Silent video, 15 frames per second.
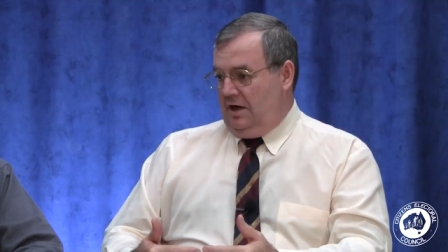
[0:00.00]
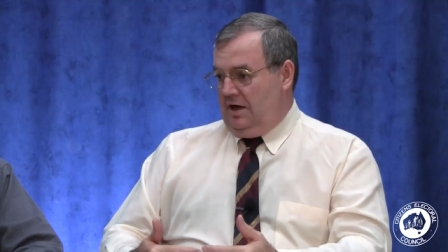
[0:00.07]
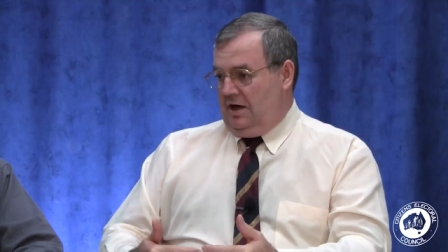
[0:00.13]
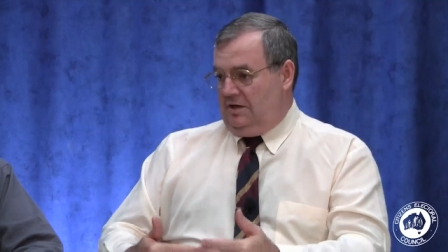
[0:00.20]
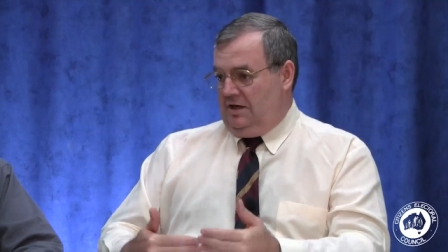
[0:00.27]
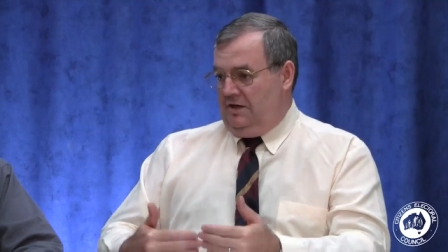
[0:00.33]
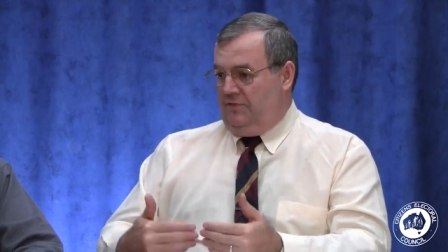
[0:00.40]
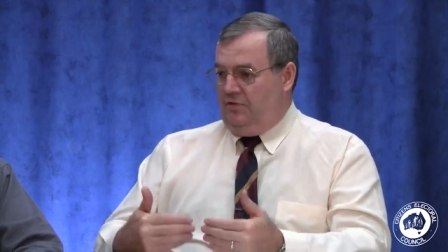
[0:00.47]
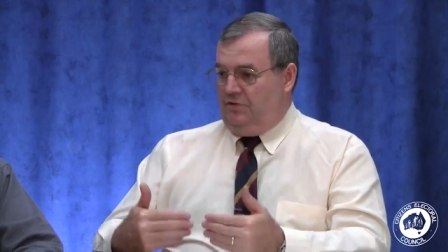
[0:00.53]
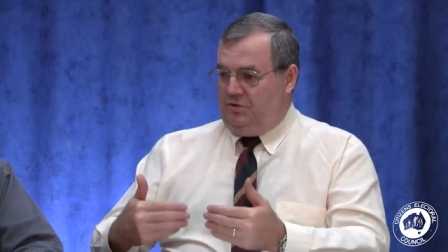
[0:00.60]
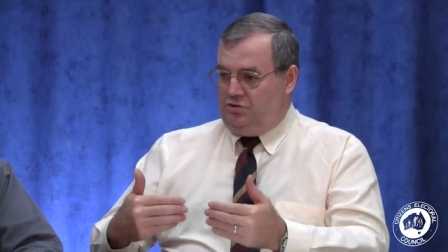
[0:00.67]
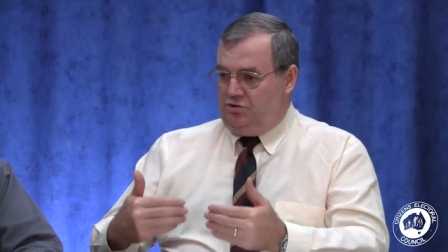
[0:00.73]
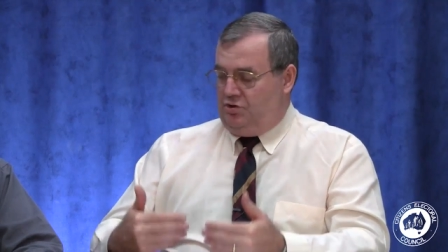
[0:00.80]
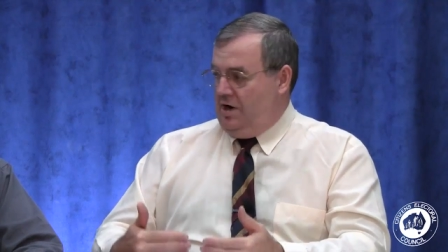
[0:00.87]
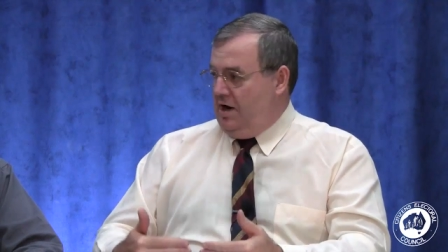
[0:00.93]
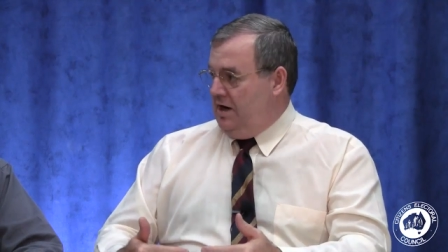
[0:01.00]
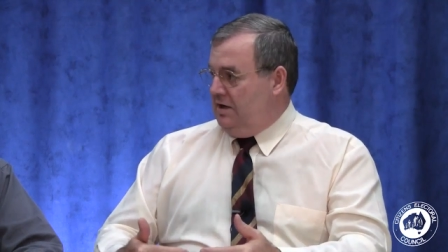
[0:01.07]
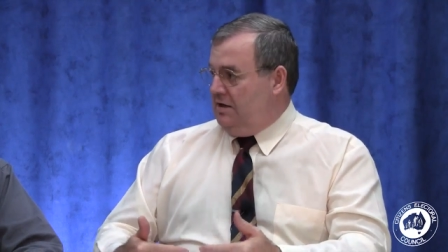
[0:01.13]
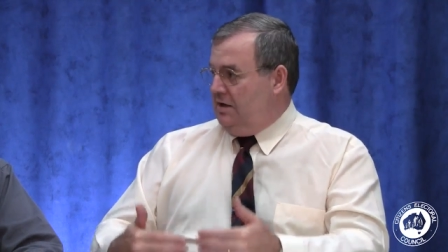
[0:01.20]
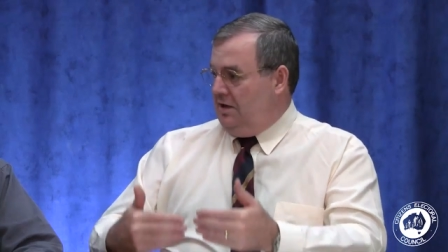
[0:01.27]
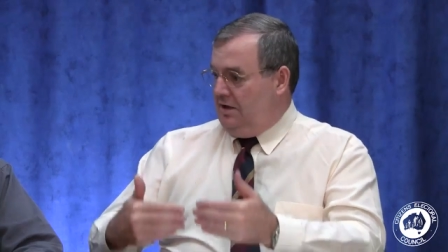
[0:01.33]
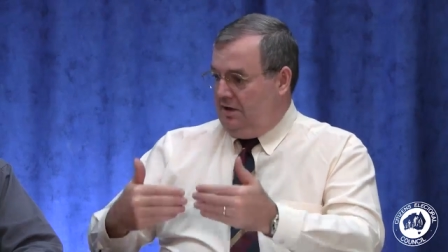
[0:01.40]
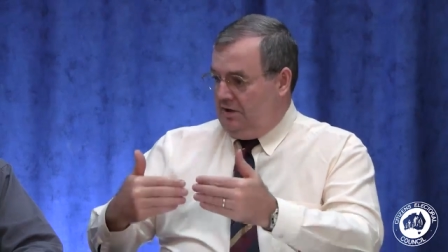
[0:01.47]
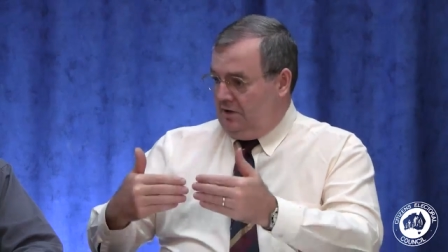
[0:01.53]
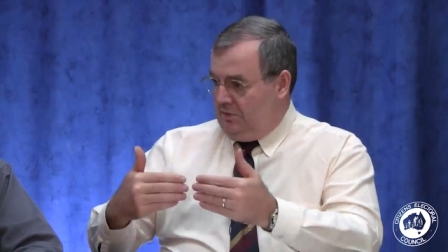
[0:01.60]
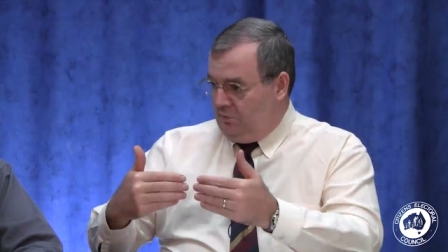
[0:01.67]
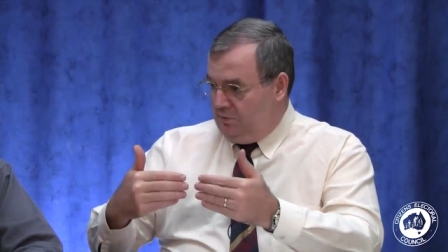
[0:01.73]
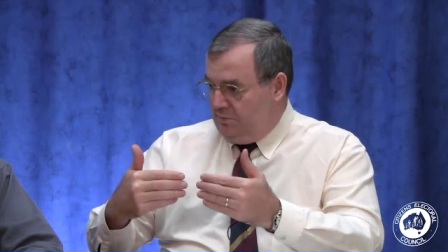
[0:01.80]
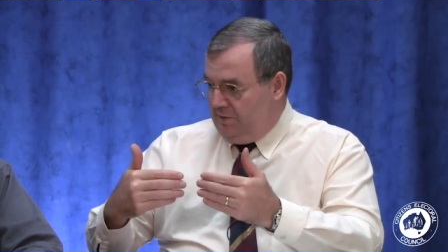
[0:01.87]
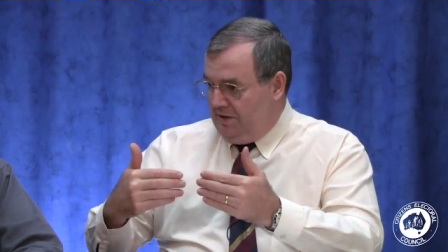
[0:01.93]
And therefore the trade
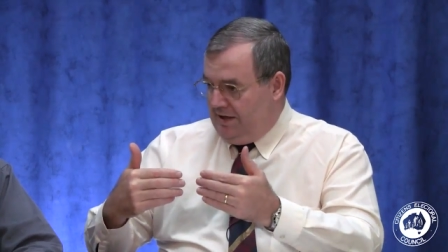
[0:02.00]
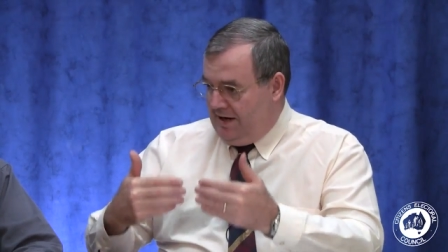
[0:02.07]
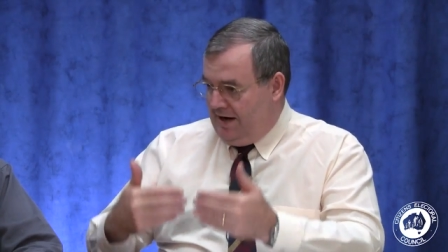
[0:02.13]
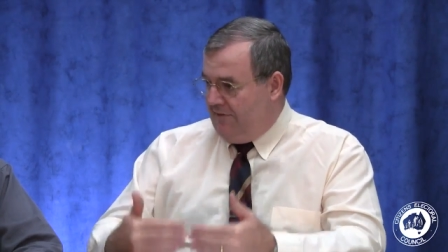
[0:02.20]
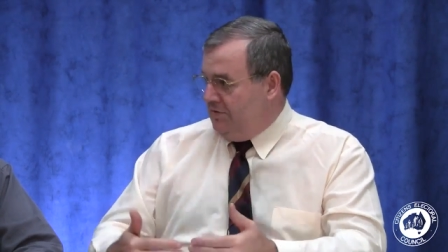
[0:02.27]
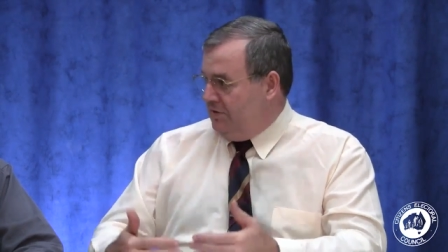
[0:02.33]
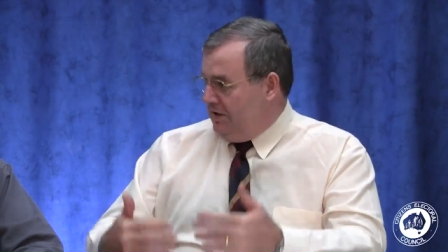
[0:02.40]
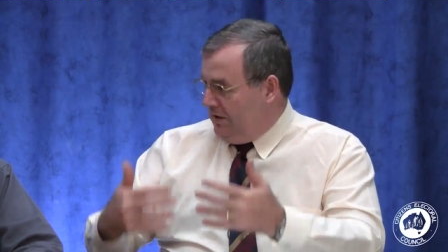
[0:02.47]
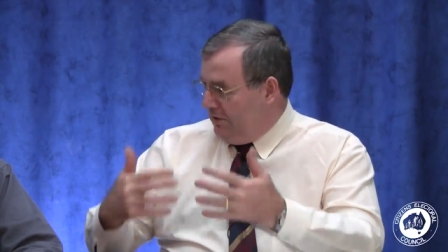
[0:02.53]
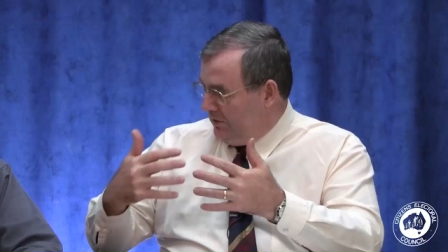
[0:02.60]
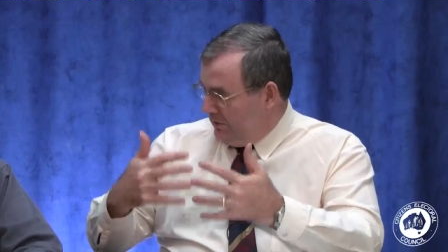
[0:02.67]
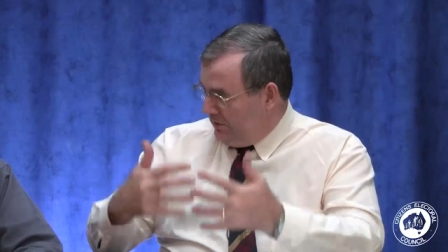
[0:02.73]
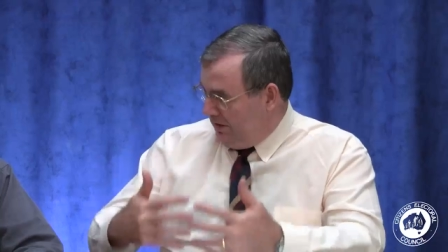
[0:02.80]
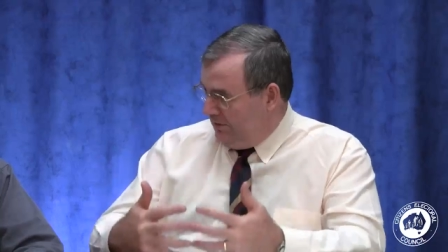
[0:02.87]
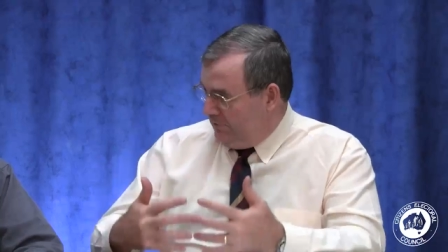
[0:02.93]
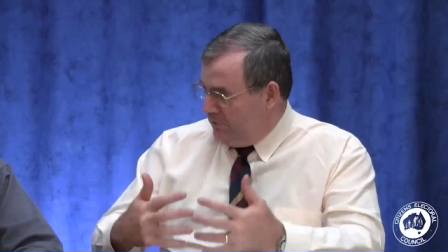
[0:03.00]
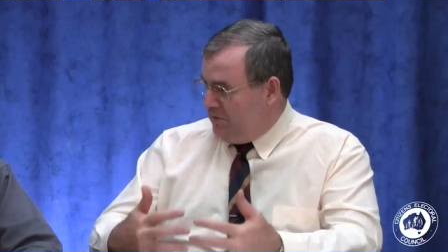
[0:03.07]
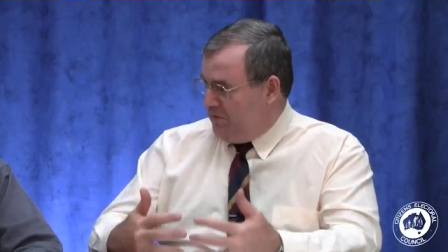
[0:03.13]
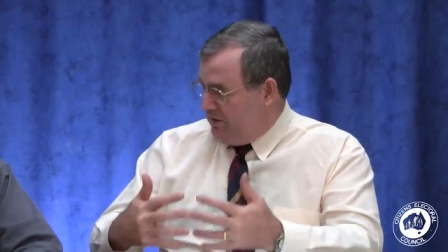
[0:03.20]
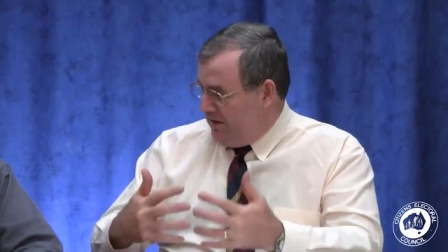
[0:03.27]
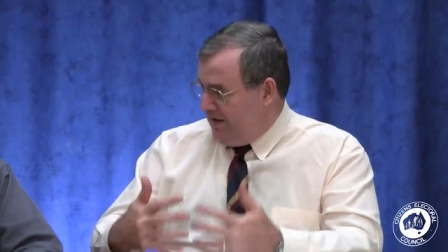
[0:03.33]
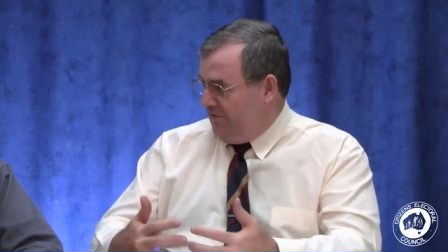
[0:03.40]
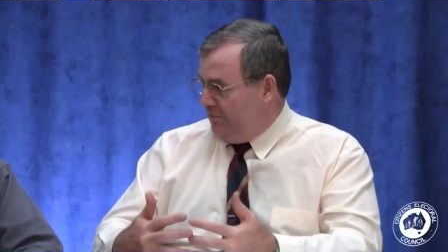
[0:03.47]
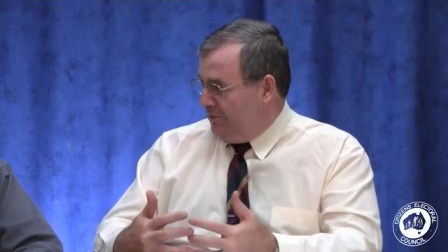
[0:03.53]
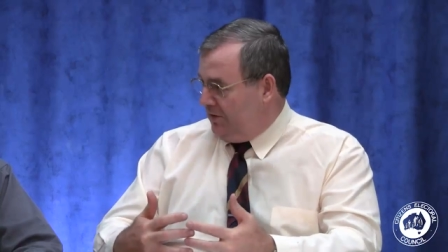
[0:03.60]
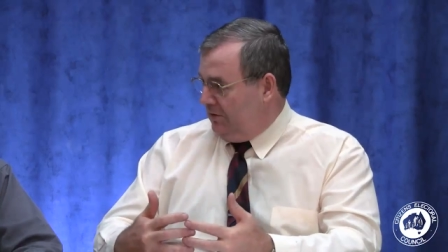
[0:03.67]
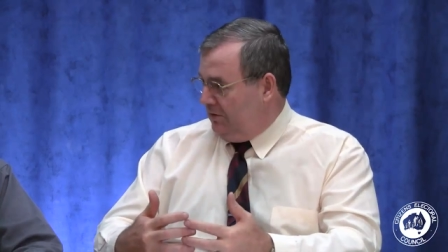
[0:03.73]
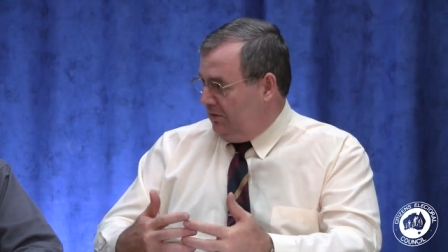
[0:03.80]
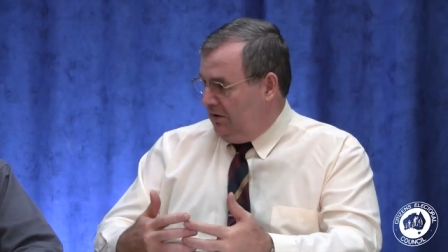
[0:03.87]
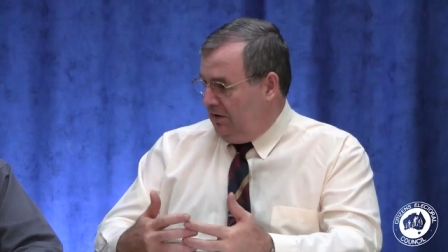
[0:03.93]
would be governed government to government.